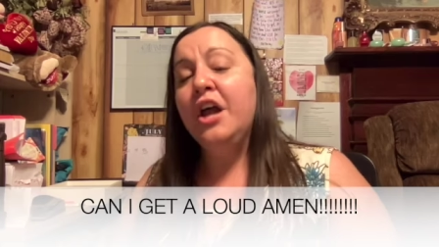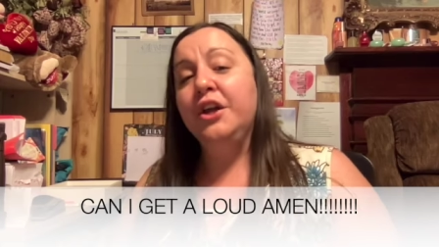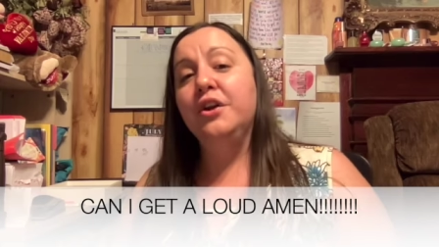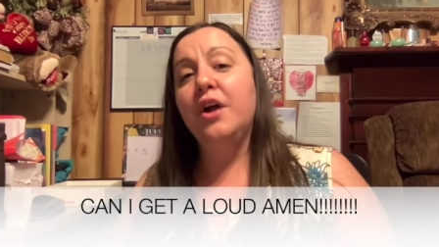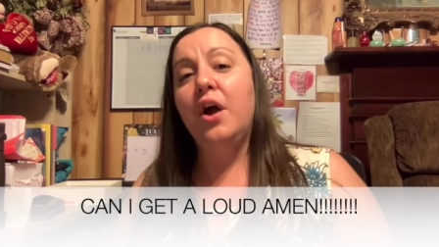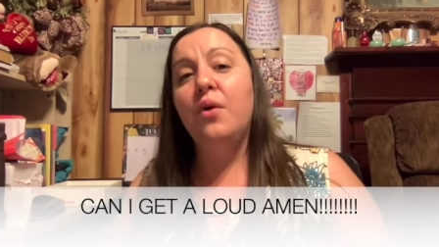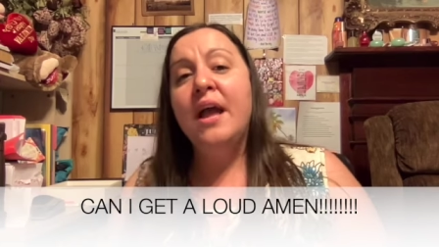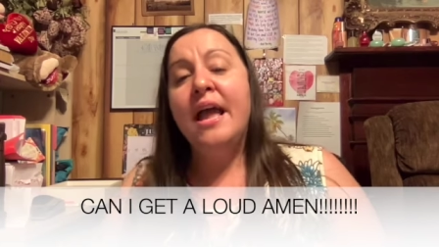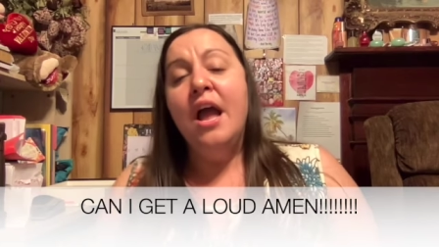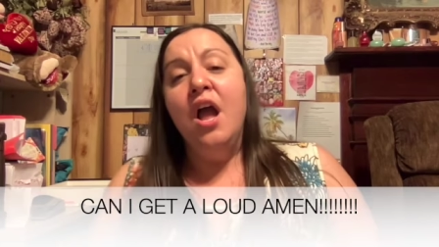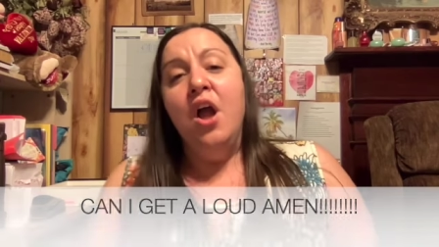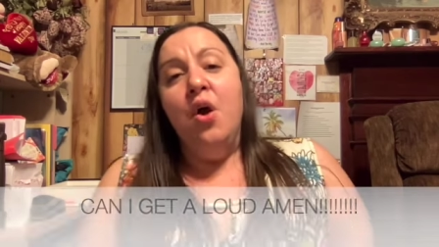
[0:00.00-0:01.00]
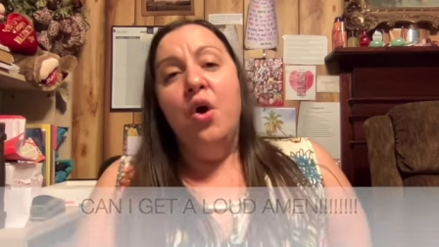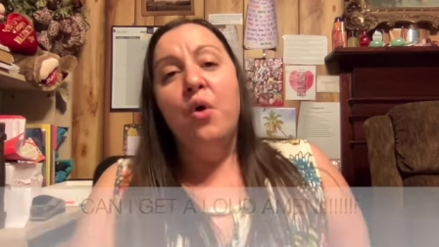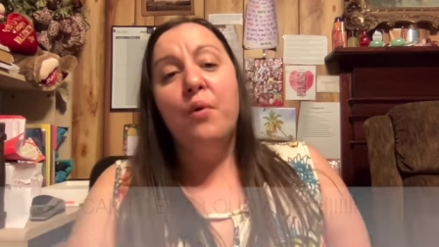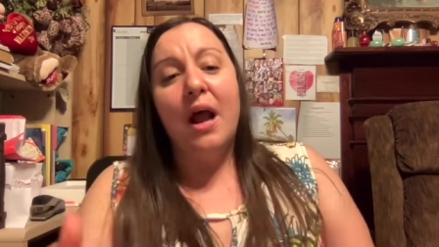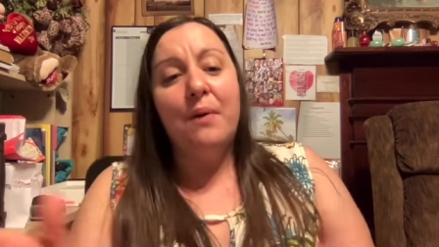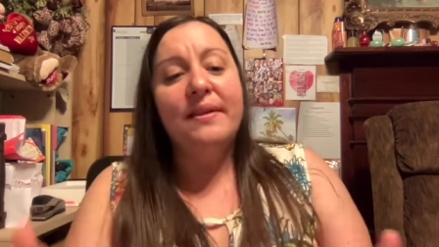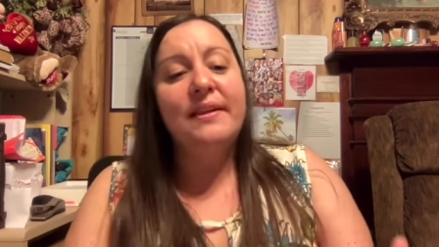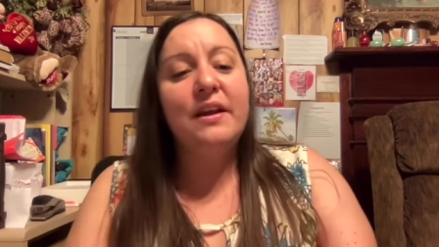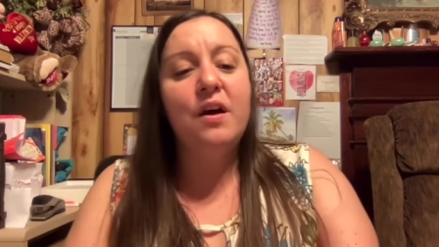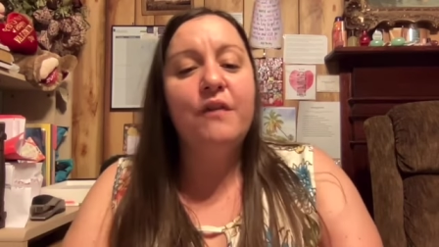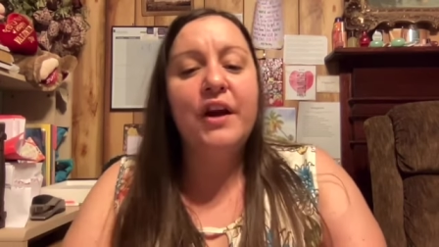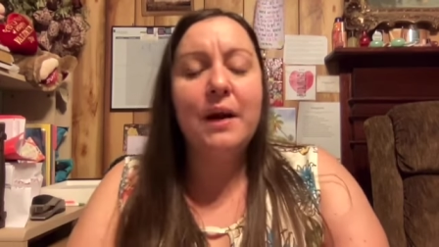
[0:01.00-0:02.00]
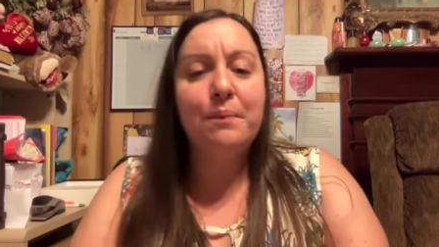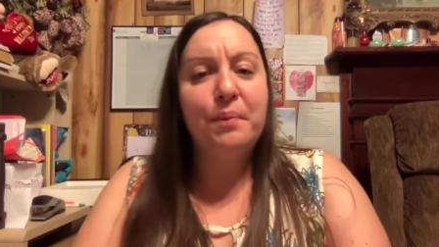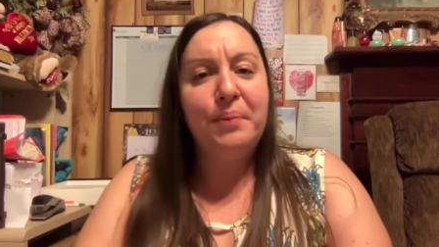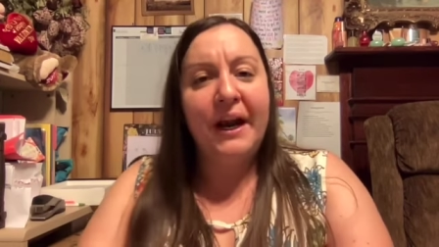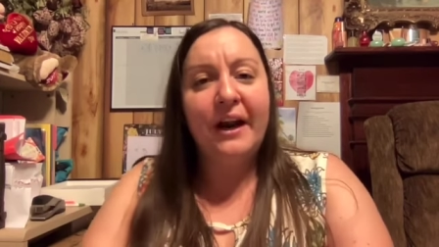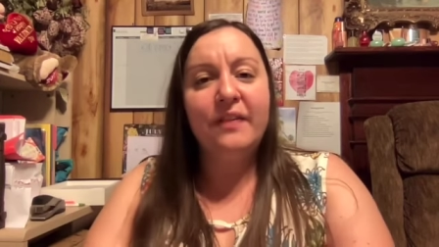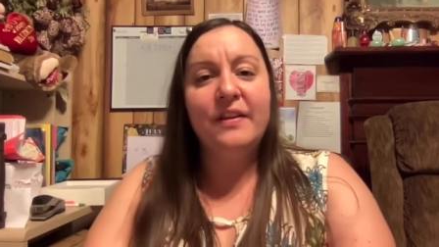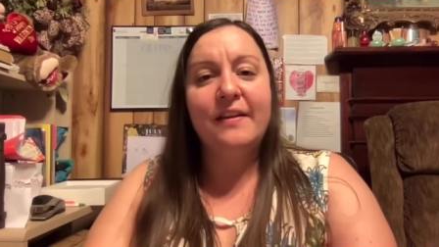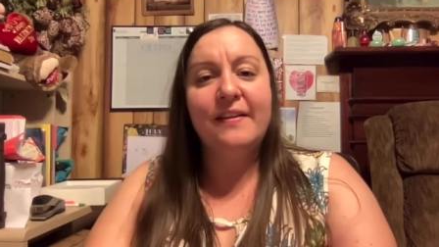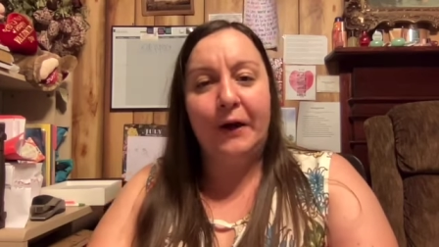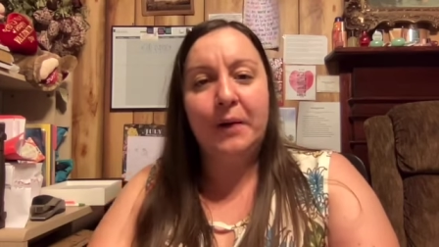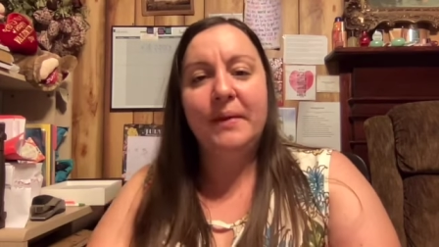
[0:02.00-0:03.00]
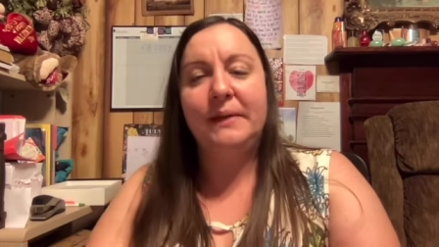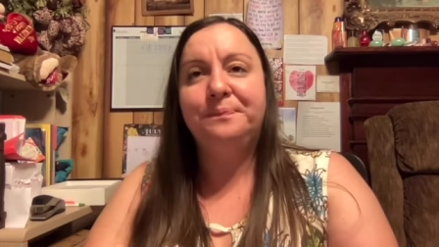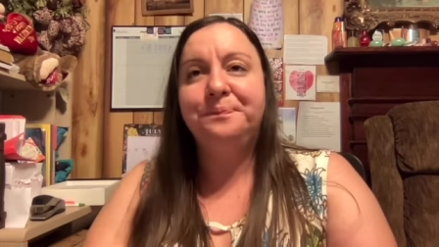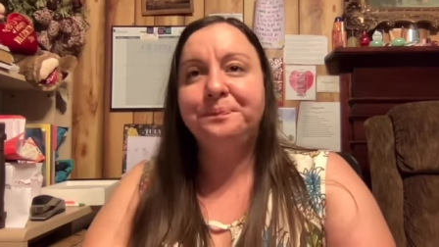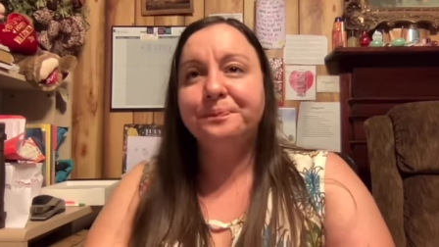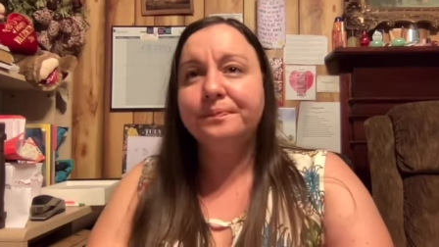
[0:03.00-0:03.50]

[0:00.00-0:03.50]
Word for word: You know, when I was sitting over here preparing this sermon,